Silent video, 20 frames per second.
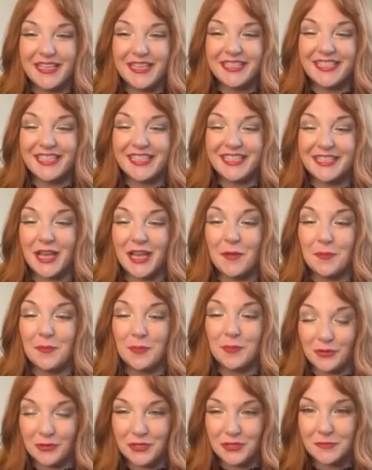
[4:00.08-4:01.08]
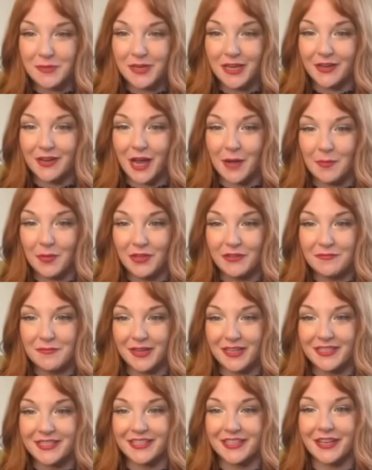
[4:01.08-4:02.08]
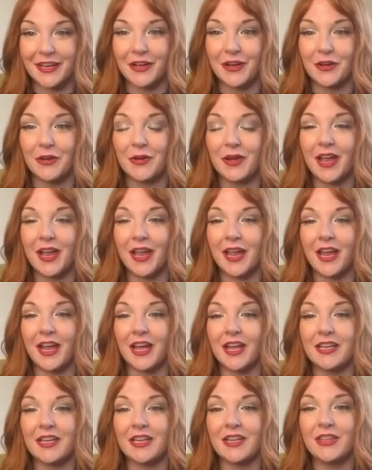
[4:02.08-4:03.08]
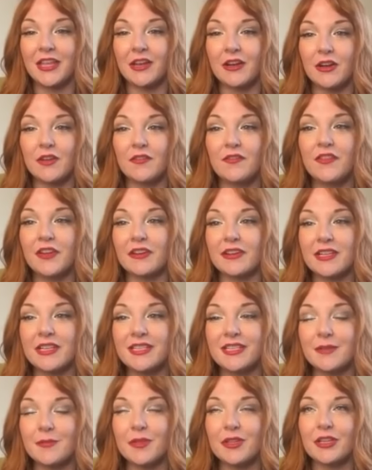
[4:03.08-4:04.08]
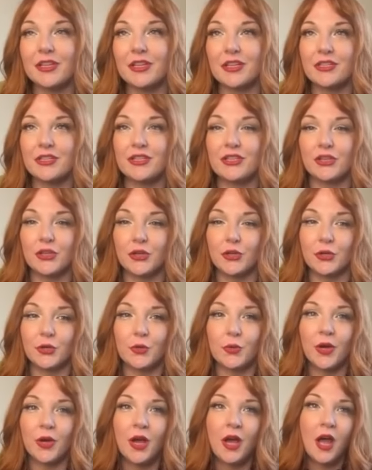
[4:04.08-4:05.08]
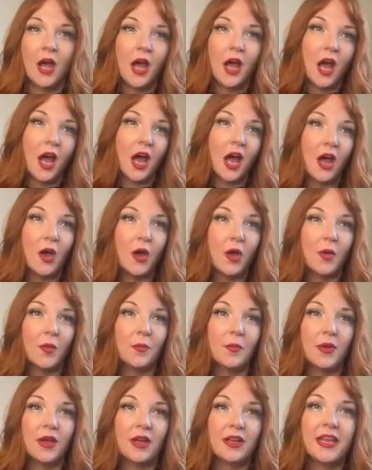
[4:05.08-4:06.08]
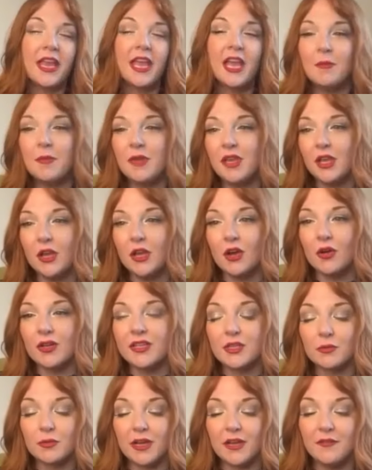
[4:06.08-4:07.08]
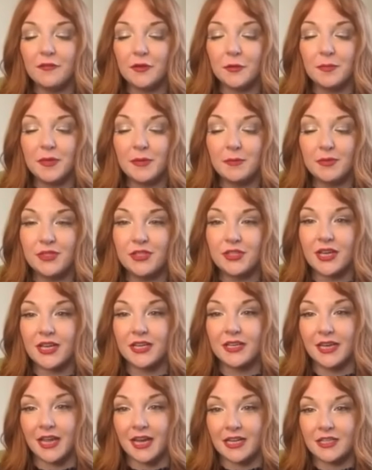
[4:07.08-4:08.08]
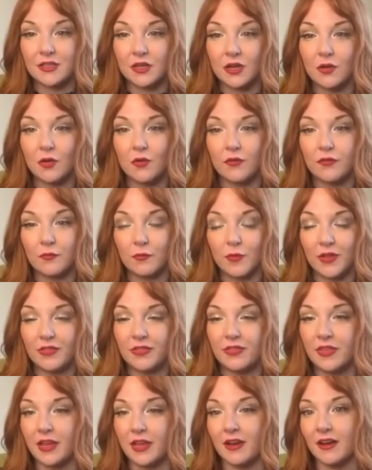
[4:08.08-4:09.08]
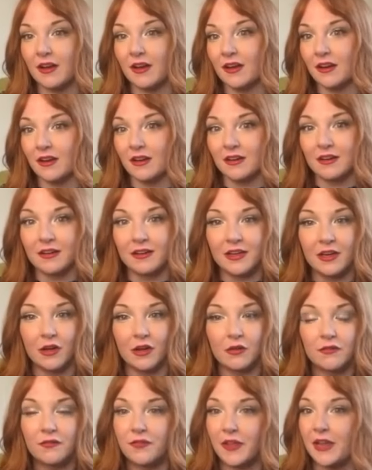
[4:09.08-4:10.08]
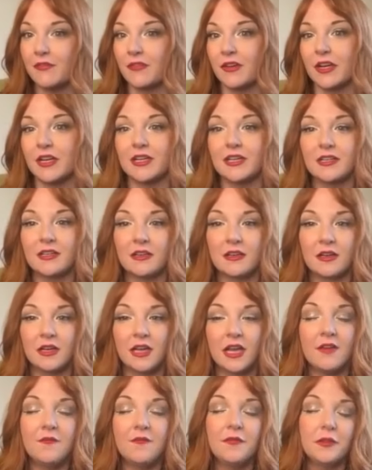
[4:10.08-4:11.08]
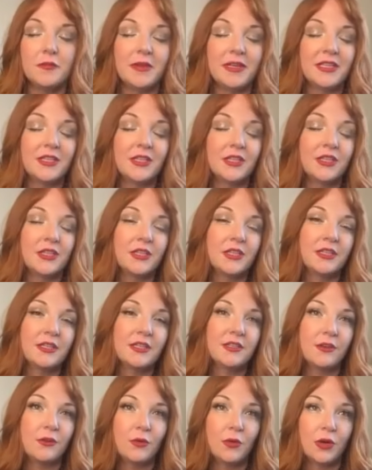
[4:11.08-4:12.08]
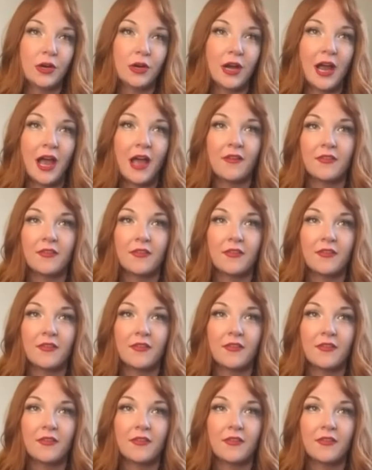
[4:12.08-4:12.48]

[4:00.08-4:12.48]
bases approached me a couple of months ago, and they are very similar to Cameo. It's a way for people to connect with their, you know, favorite influencers or,